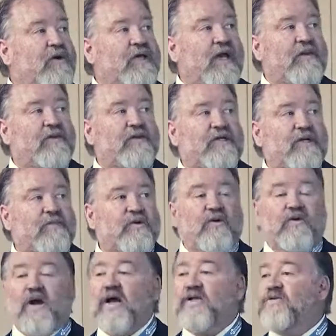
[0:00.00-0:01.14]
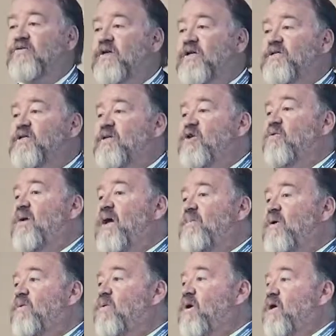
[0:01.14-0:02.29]
again, the typical kinds of things that you may
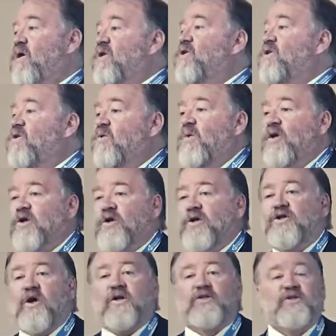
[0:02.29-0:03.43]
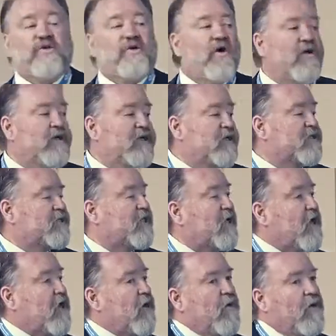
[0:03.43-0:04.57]
be running into when you're going to talk to colleagues
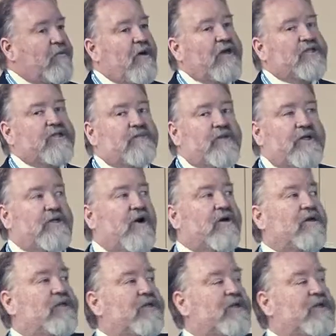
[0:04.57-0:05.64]
or possibly talking